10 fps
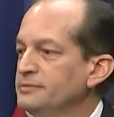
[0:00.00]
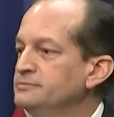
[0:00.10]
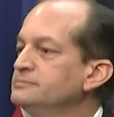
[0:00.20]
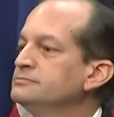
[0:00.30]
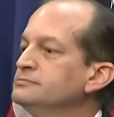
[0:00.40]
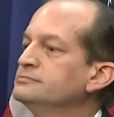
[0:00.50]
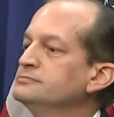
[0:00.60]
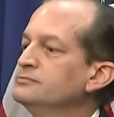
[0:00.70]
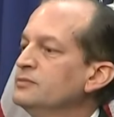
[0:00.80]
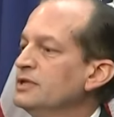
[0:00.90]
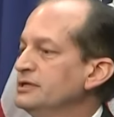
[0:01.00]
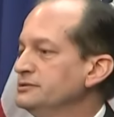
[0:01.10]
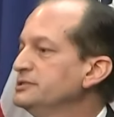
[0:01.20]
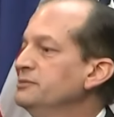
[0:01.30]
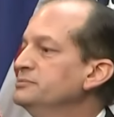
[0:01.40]
I ask you a question about the
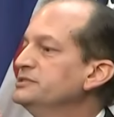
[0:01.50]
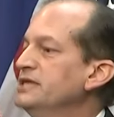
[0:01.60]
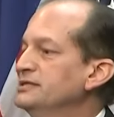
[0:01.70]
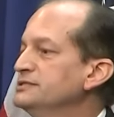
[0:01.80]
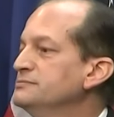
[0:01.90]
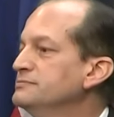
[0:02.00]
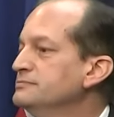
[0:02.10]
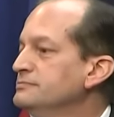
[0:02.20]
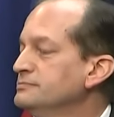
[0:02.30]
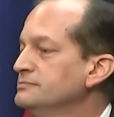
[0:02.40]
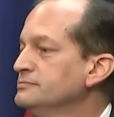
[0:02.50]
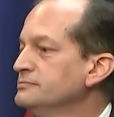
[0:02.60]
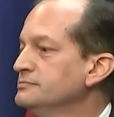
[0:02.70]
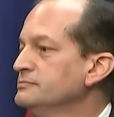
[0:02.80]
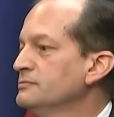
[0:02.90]
Office of Professional Responsibility? Yes. Hi, Peter Alexander